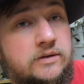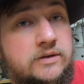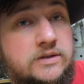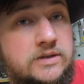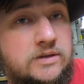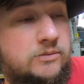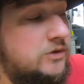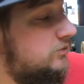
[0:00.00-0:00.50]

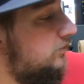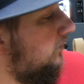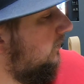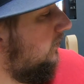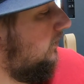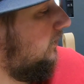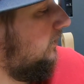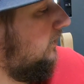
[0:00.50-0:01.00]
that's going to be
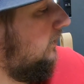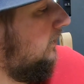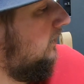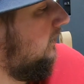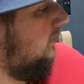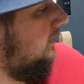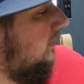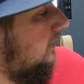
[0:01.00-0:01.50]
worked on.
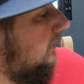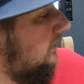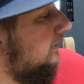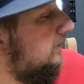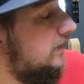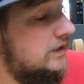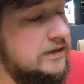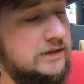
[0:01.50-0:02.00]

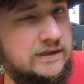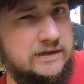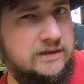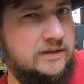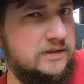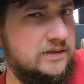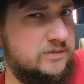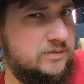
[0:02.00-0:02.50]
Sadly, I
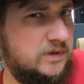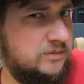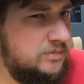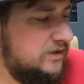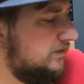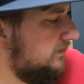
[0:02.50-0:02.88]
think this might be